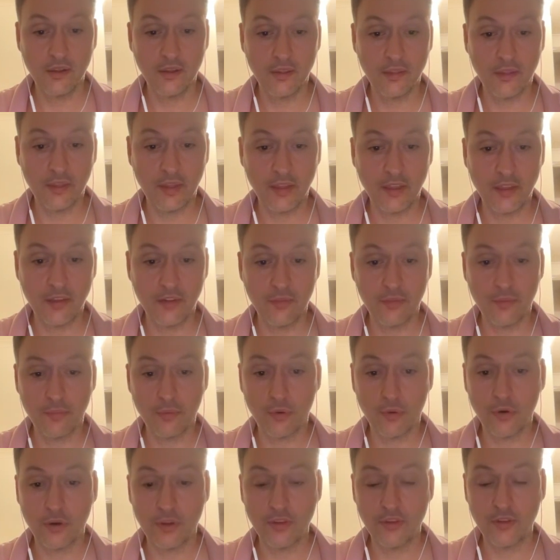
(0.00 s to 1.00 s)
these
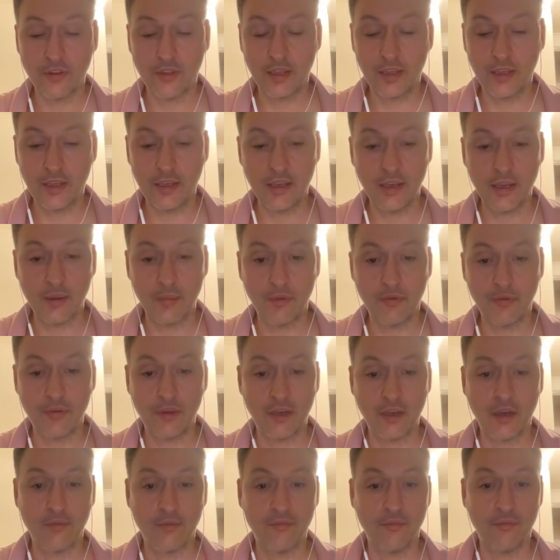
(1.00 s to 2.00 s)
points here can
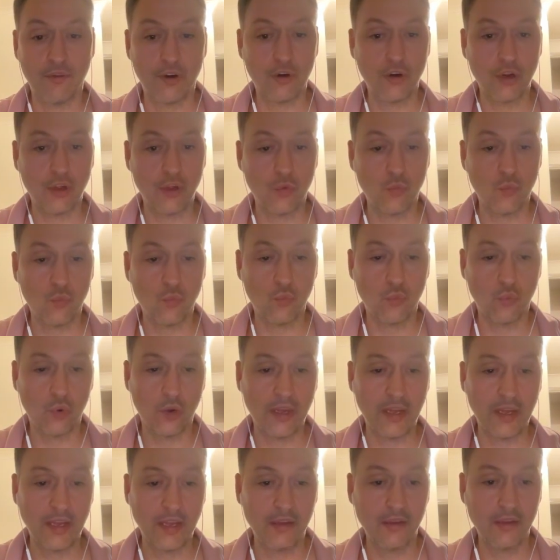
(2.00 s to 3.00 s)
become very
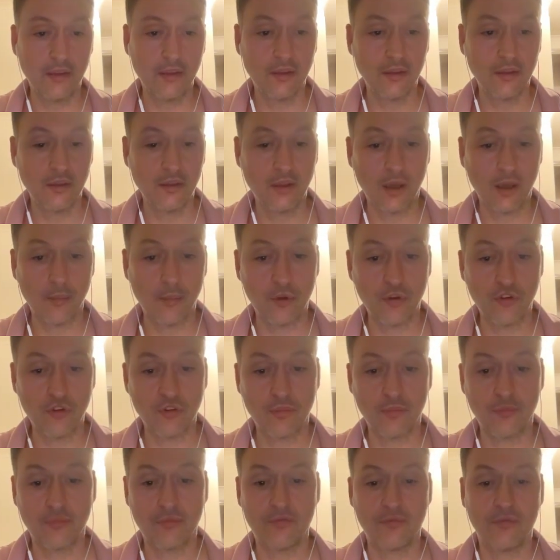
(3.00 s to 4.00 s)
weak. A
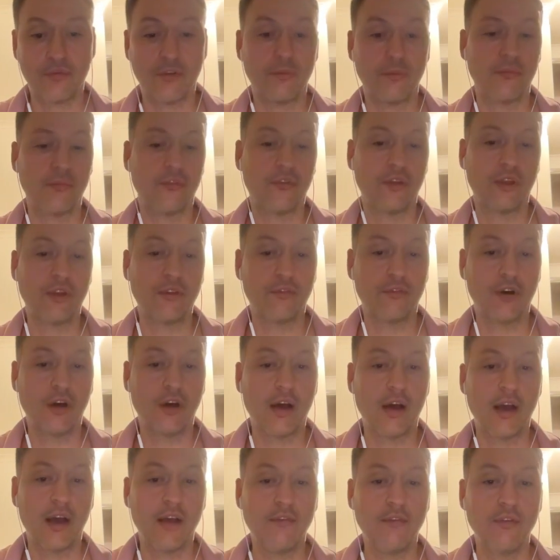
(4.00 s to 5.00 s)
bishop from
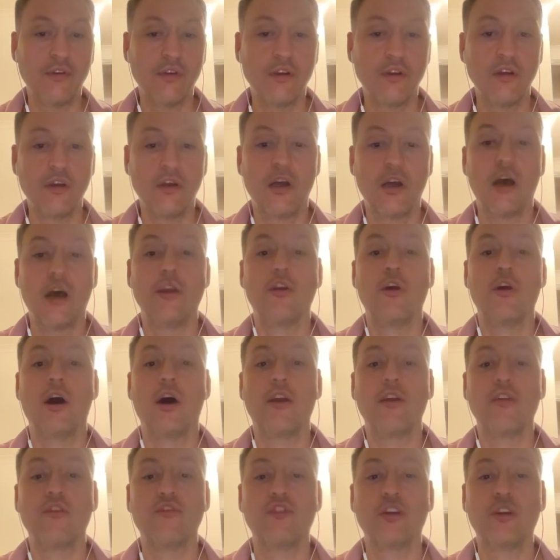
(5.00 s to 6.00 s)
c5, a knight
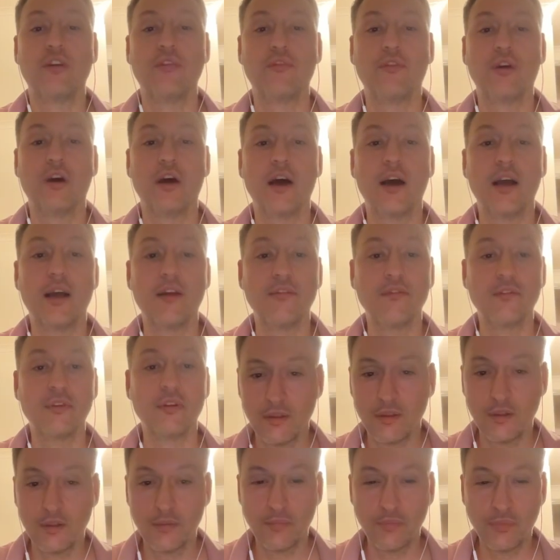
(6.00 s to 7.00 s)
on g5,
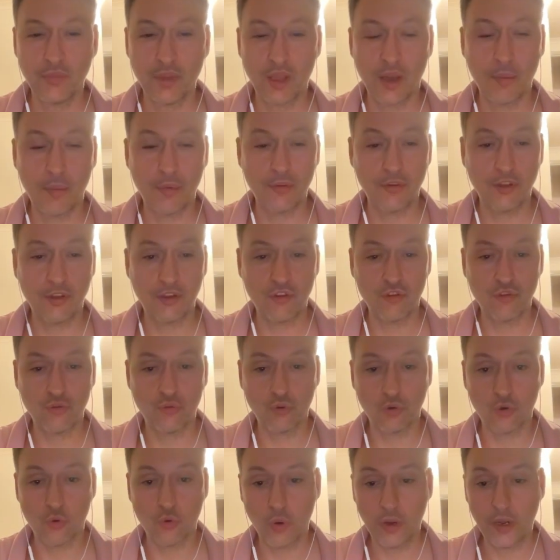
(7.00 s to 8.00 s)
a potential
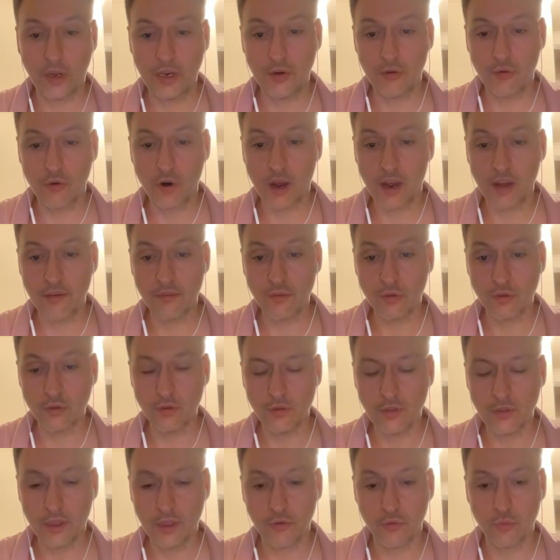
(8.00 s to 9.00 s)
queen arrival
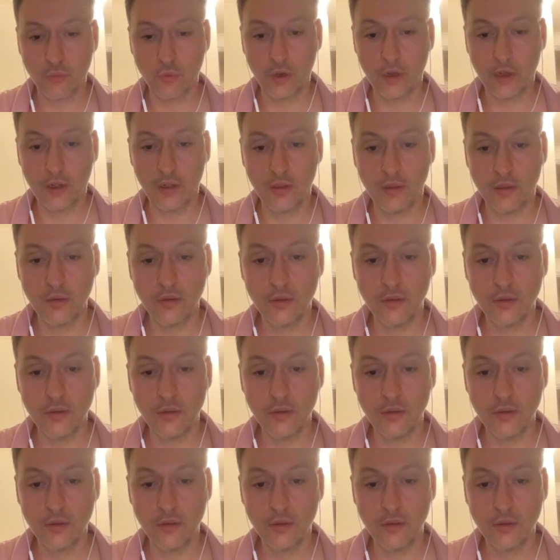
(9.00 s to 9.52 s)
as well.